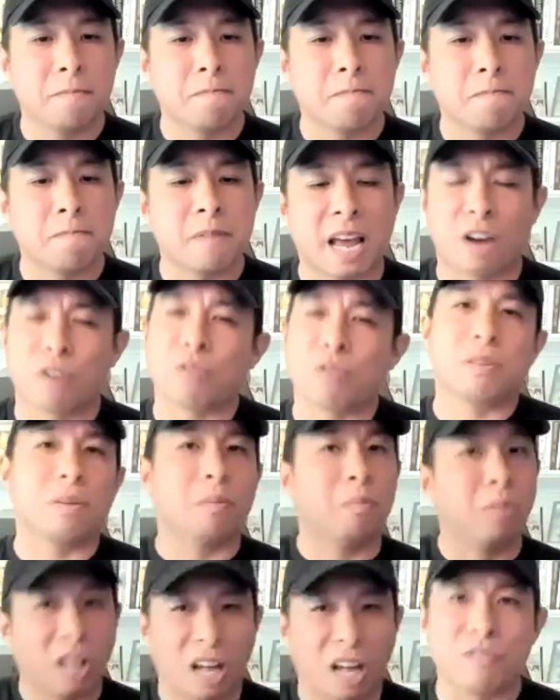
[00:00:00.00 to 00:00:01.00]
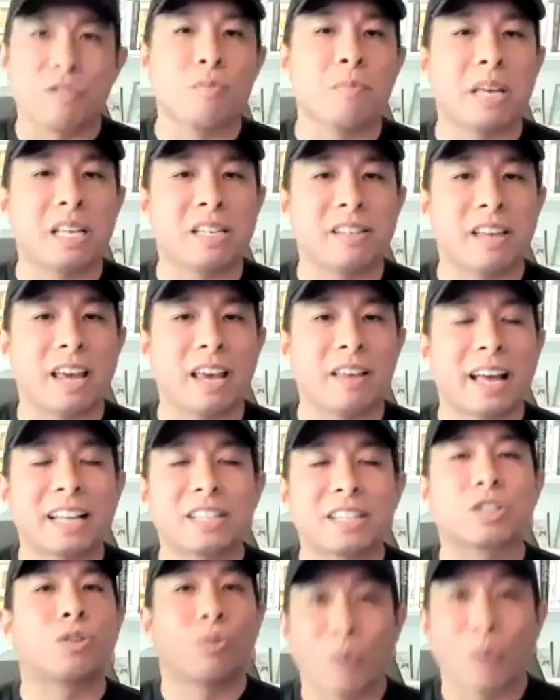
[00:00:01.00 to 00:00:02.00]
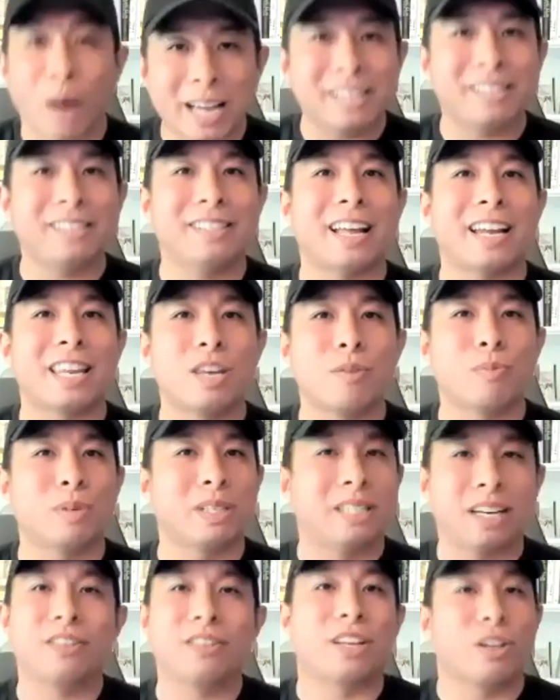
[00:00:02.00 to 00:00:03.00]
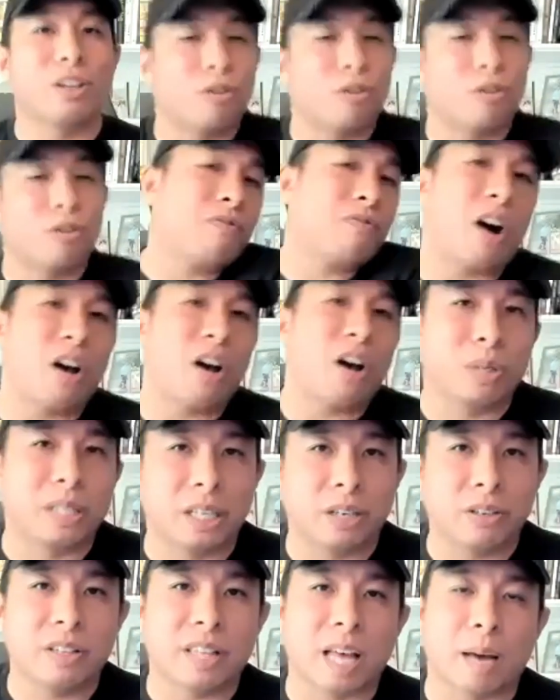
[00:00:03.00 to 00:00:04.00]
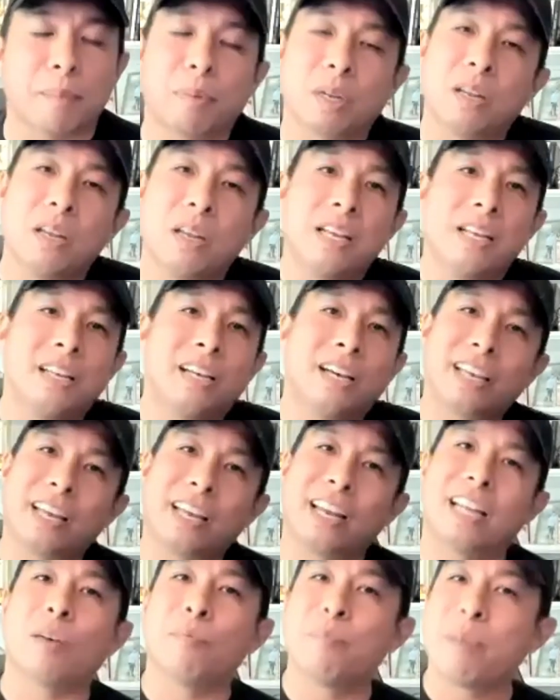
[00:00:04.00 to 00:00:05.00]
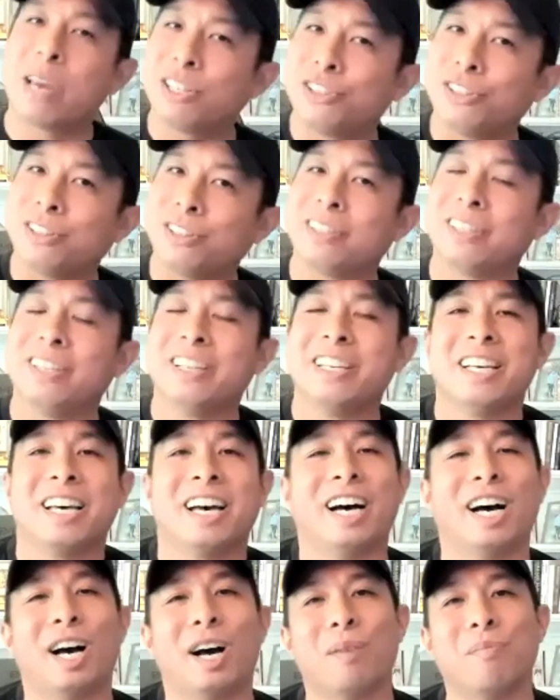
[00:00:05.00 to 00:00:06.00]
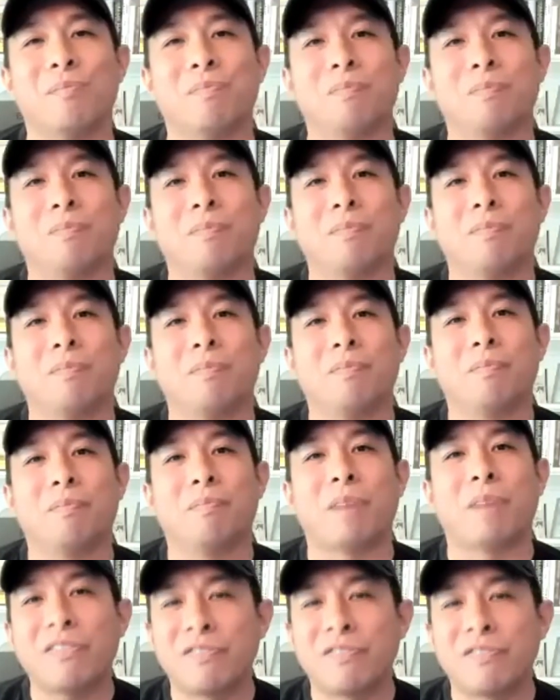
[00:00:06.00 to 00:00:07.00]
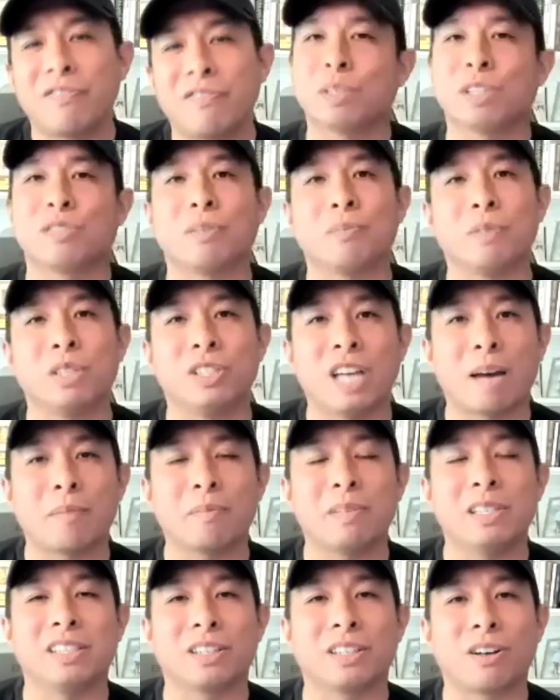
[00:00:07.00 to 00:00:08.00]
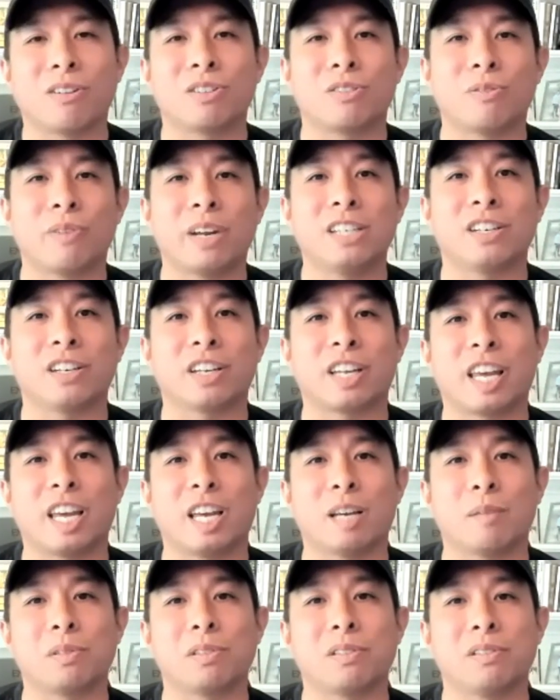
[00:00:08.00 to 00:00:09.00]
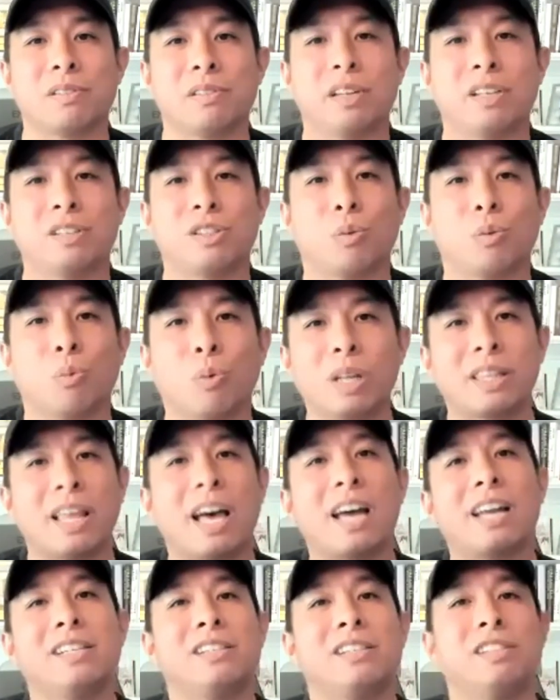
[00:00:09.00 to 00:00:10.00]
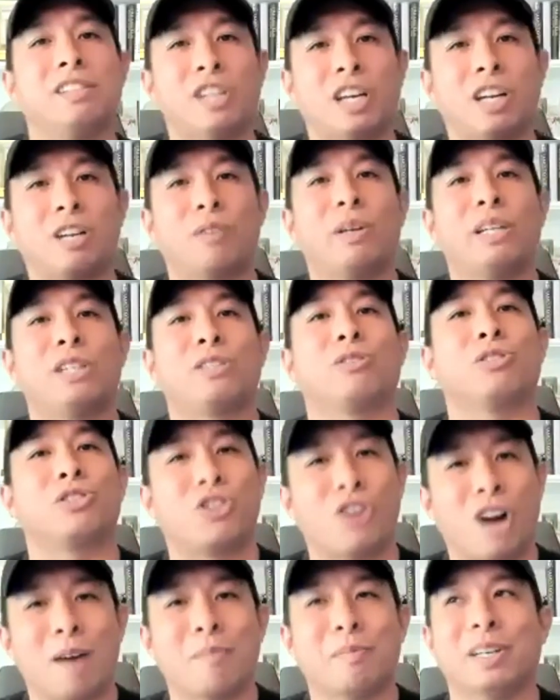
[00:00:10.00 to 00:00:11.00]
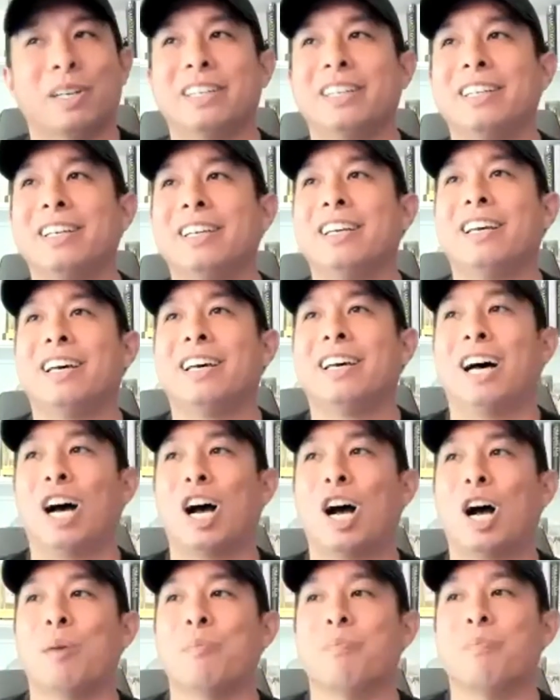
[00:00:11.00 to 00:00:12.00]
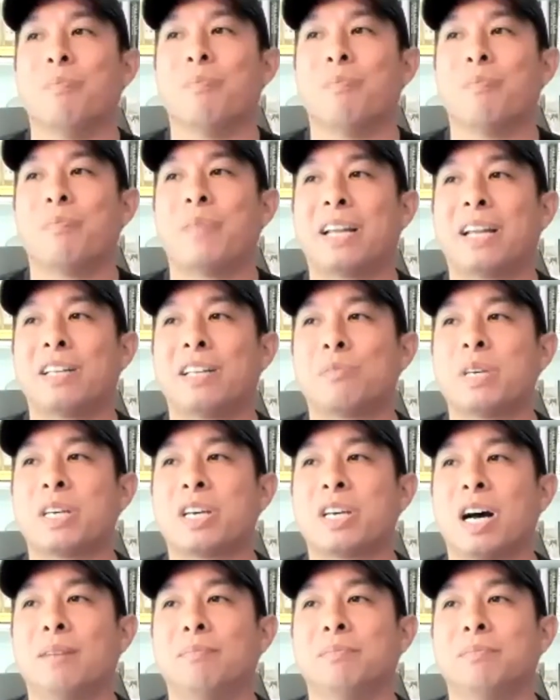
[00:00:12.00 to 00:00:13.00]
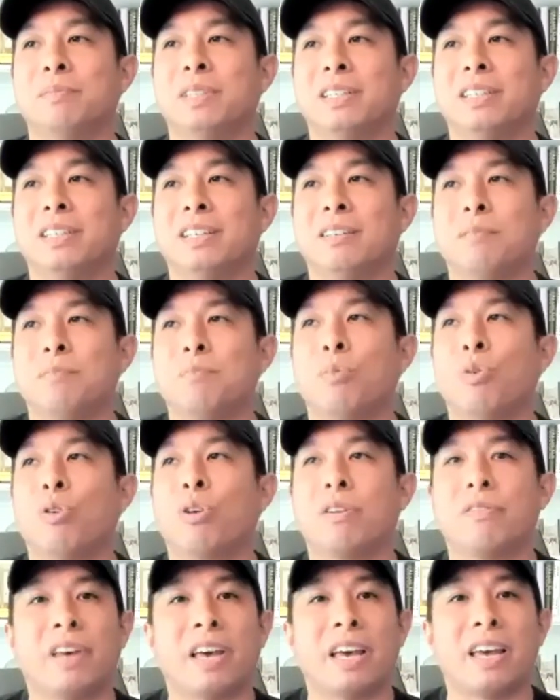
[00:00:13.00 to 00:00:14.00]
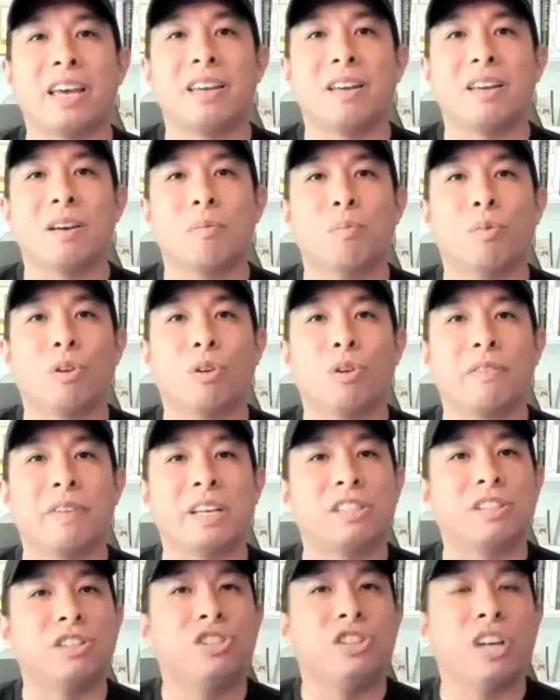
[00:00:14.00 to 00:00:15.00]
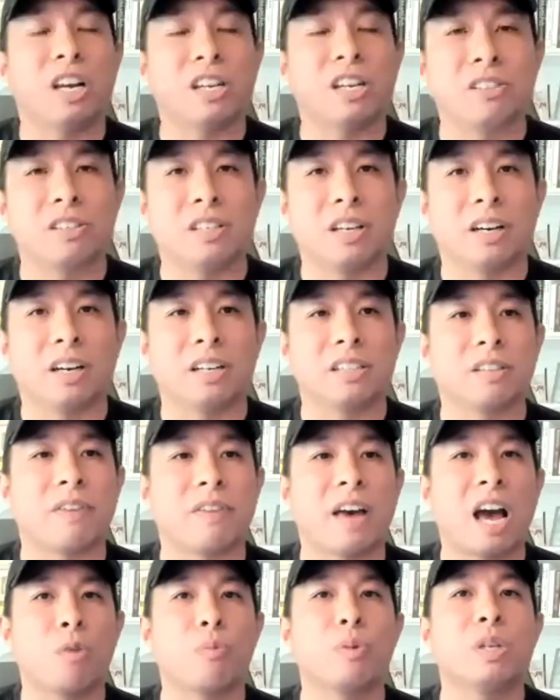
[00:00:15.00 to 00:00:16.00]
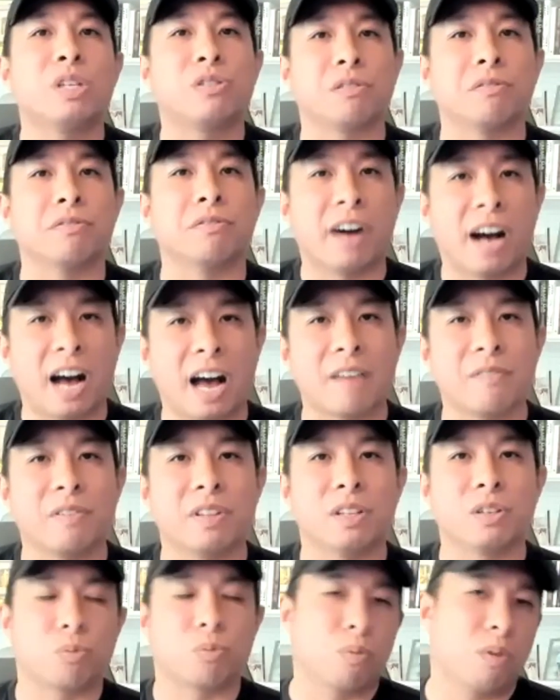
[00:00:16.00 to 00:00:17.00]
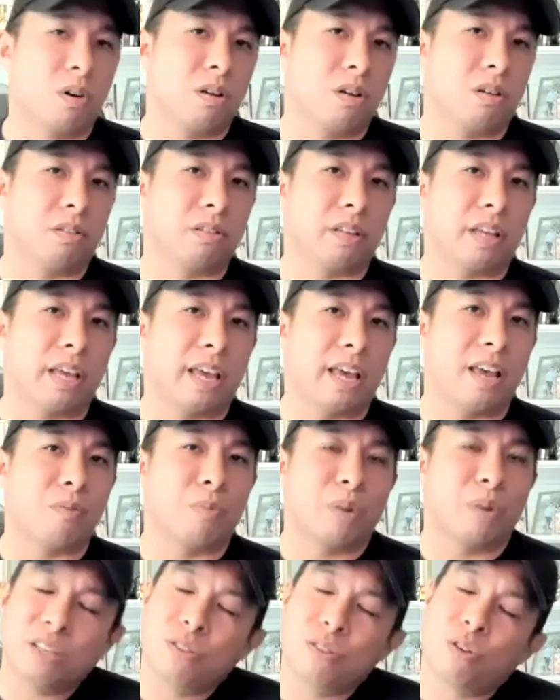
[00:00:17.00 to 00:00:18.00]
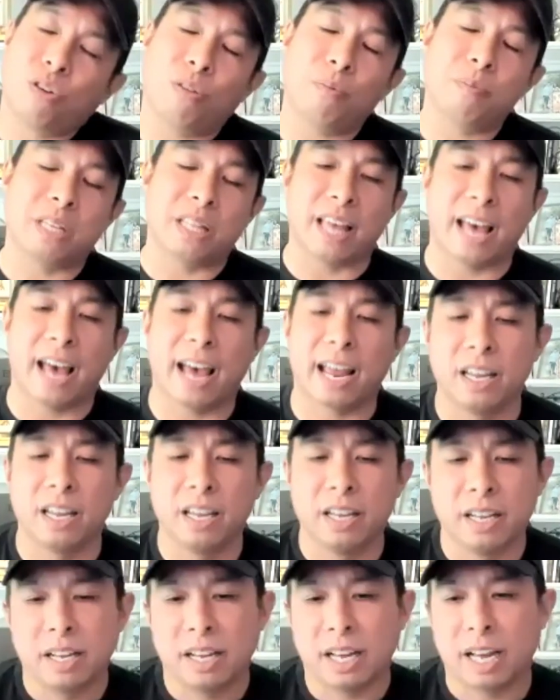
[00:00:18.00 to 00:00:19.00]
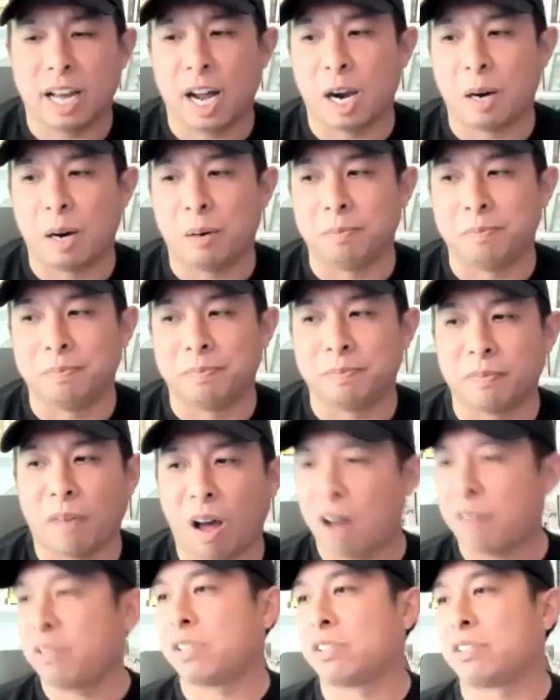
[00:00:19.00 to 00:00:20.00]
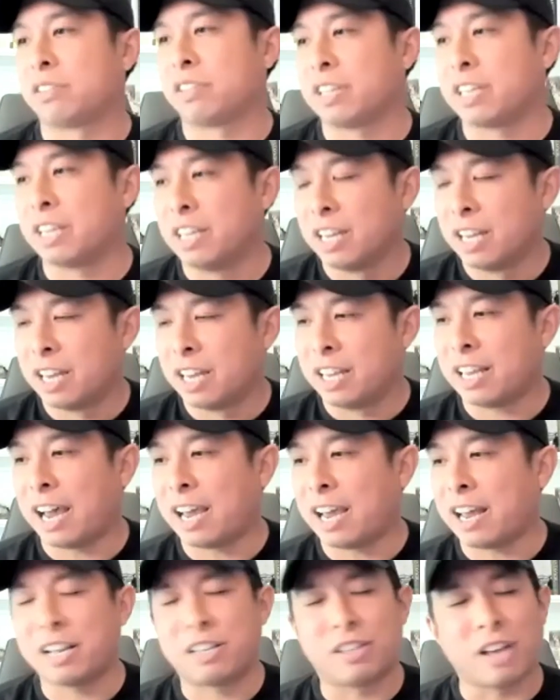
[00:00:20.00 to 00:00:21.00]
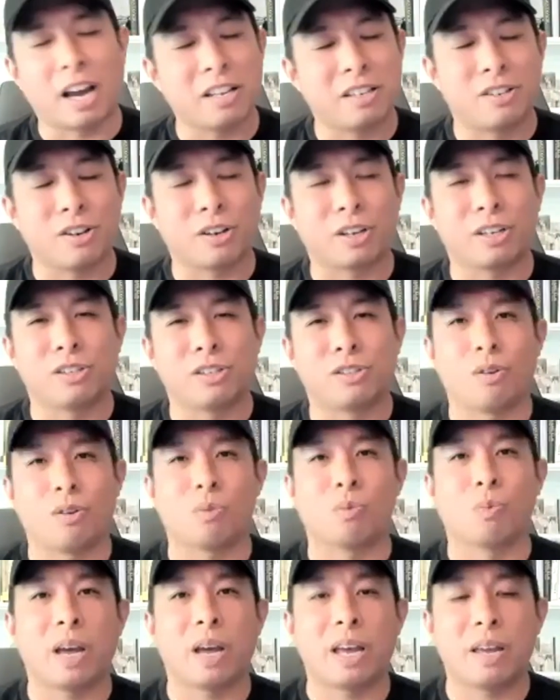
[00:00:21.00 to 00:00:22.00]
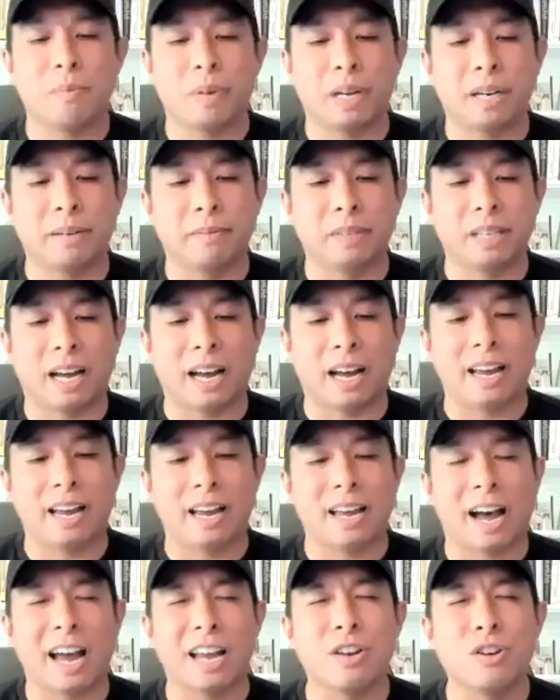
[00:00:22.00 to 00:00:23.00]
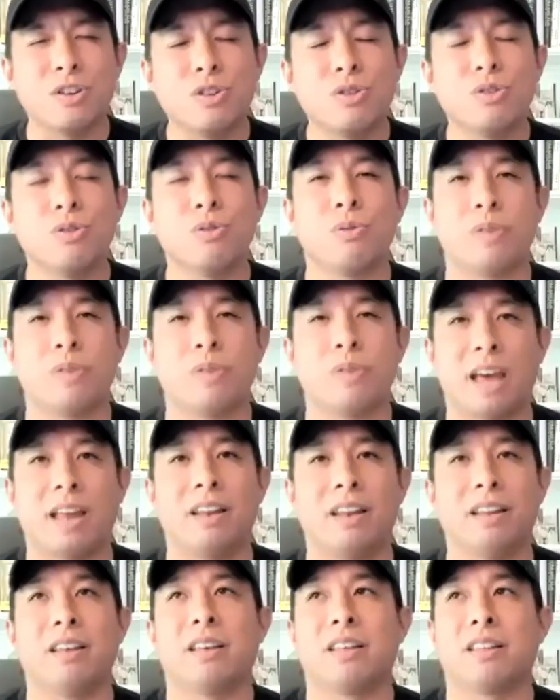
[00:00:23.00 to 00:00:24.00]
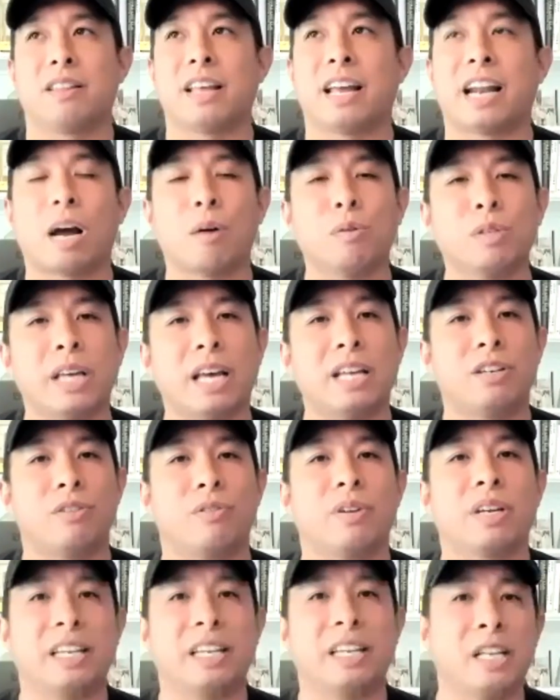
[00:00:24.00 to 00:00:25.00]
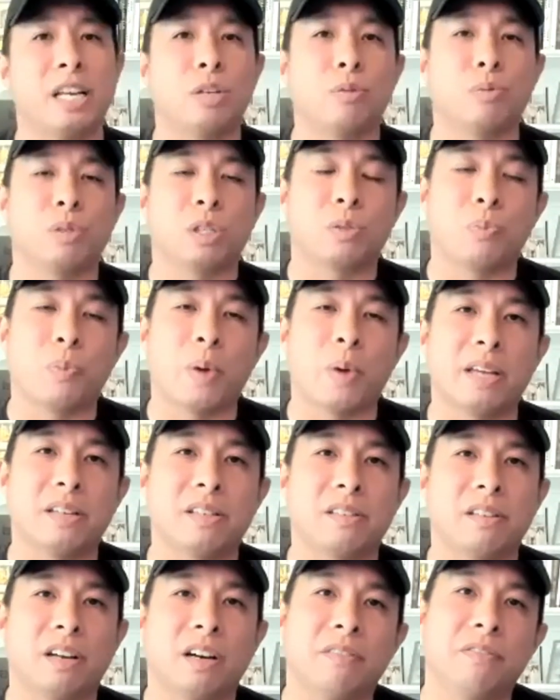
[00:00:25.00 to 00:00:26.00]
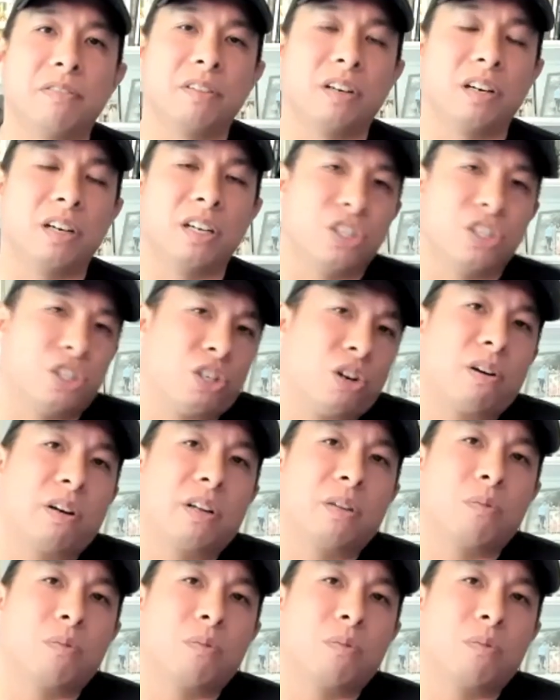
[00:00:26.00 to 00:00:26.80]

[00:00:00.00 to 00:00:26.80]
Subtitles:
Now, a lot of you may say, that's crazy that he would tell you. Your own father would tell you that. But again, as I mentioned, my family's from the Japanese incarceration camps. And so what that is generational trauma that has become more of a suggestion to us of how we survive in this world. And when he told me that, obviously, I took it a certain way, but I knew then that I was entering into a space of uncharted